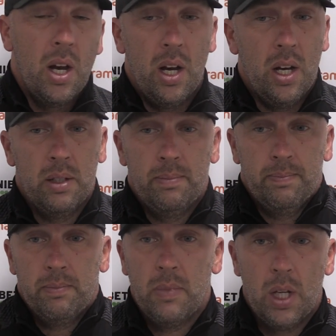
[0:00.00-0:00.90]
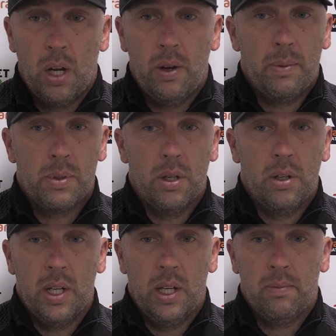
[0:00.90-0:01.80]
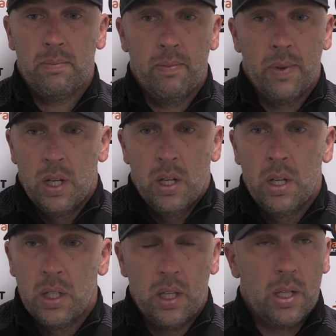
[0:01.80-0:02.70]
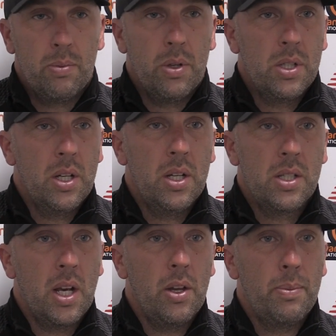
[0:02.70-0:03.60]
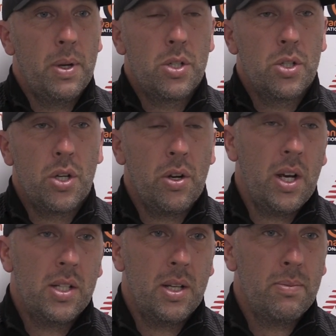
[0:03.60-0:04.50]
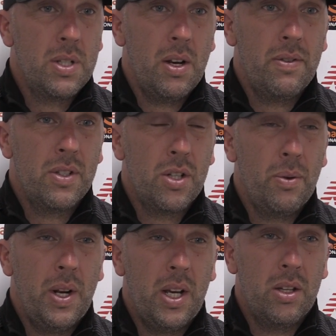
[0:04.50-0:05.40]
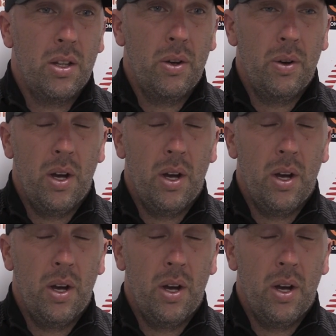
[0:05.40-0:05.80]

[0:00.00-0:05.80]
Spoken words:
Absolutely desperate to get on the pitch and showcase themselves and show what they can do.